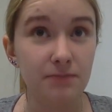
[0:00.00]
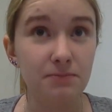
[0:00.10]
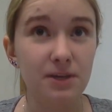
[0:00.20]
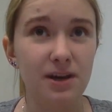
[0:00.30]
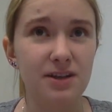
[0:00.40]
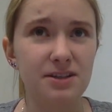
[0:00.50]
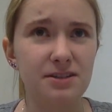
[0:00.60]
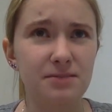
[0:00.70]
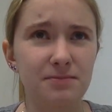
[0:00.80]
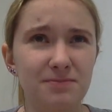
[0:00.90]

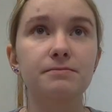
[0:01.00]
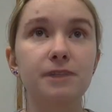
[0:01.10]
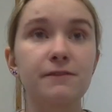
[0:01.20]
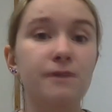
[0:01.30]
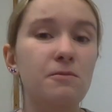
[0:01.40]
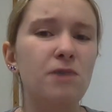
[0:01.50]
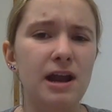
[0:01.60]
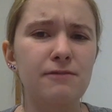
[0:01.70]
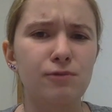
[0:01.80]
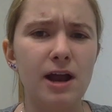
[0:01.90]
Because, like, from what
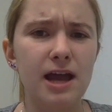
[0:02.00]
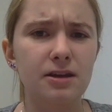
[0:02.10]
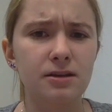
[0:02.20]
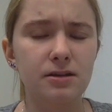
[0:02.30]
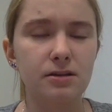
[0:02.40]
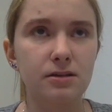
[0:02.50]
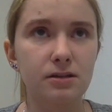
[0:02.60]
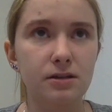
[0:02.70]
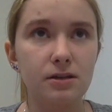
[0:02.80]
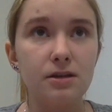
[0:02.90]
I've read,
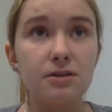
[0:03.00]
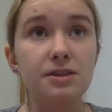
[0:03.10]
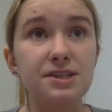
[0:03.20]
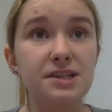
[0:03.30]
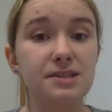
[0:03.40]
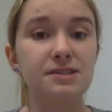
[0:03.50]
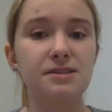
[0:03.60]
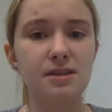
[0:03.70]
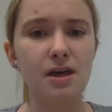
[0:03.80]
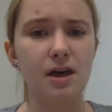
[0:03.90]
this
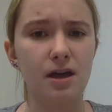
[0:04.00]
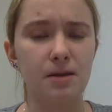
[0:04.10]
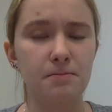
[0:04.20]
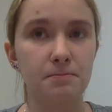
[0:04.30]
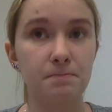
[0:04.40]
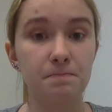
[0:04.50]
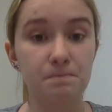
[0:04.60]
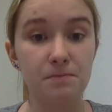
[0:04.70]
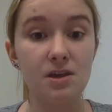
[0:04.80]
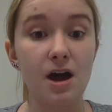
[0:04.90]
is the
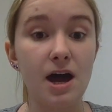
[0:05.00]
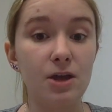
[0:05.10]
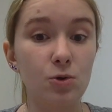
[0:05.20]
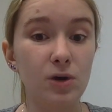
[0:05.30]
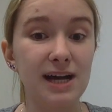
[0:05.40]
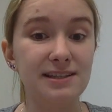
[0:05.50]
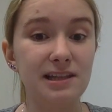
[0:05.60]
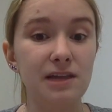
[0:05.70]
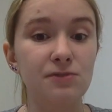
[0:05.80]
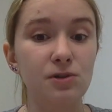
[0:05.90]
guy who has a
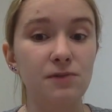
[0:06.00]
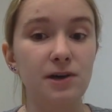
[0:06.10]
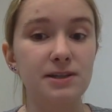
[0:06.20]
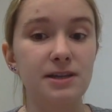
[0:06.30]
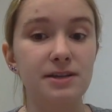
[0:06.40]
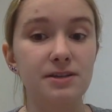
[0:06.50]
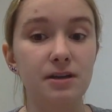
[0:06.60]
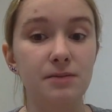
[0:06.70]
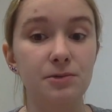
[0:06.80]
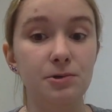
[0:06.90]
level of
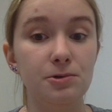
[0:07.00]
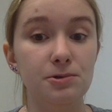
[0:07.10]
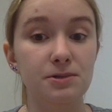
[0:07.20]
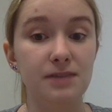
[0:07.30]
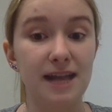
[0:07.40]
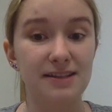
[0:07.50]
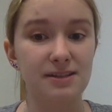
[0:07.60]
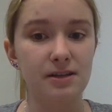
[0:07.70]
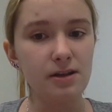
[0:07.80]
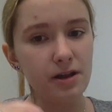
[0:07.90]
autism who's
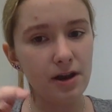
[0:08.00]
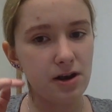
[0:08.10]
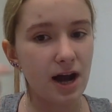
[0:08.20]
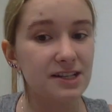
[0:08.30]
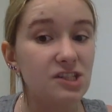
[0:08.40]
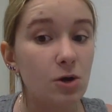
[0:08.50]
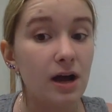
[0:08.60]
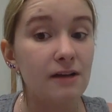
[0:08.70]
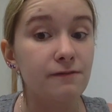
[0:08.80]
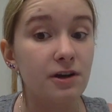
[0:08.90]
that's not so
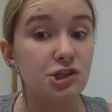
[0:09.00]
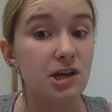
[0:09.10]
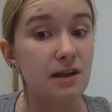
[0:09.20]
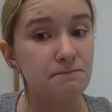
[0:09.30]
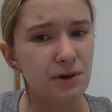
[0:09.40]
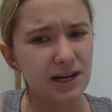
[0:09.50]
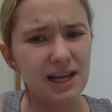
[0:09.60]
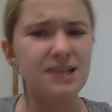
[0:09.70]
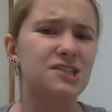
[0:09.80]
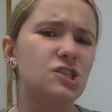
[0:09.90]
high functioning, but he
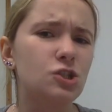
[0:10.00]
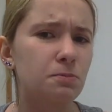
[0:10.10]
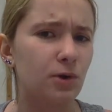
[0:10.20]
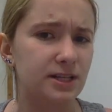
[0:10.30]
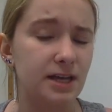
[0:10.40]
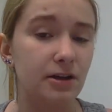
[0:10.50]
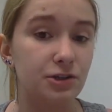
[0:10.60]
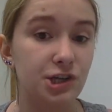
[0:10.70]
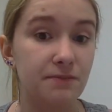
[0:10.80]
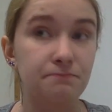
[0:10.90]
is super
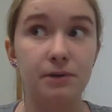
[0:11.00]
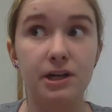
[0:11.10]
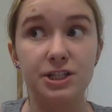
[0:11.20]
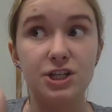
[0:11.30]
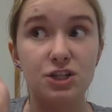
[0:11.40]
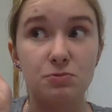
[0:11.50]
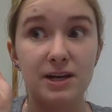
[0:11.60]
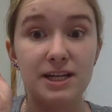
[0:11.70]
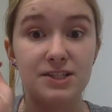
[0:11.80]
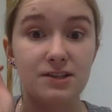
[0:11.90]
intelligent. But it's just
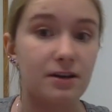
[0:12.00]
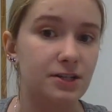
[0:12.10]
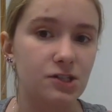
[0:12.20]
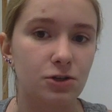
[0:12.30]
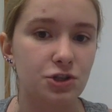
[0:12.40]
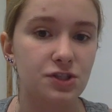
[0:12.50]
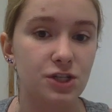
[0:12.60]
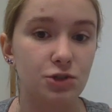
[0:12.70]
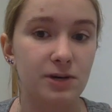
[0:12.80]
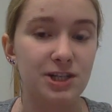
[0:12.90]
when he's stuck in social
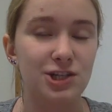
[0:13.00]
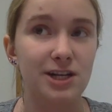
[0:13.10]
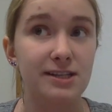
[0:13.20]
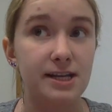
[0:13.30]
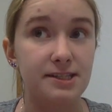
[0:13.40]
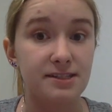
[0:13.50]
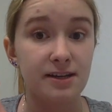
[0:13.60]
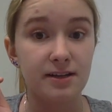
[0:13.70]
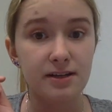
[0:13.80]
situations, it's